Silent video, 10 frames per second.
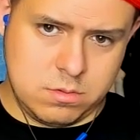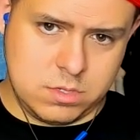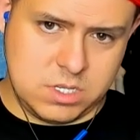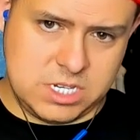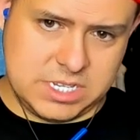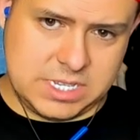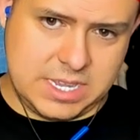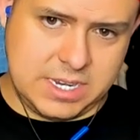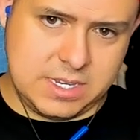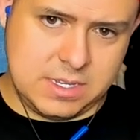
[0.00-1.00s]
She
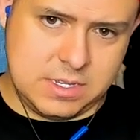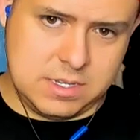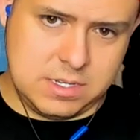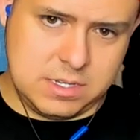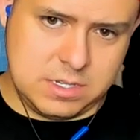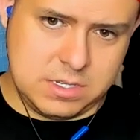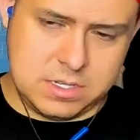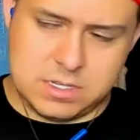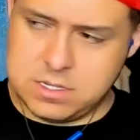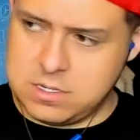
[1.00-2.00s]
decided
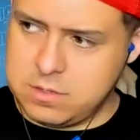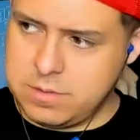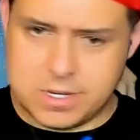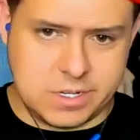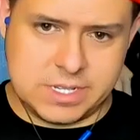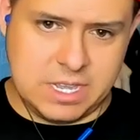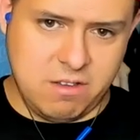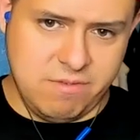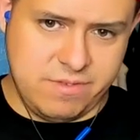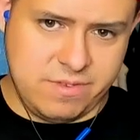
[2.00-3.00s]
to do it
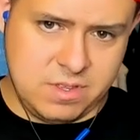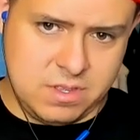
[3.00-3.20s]
herself?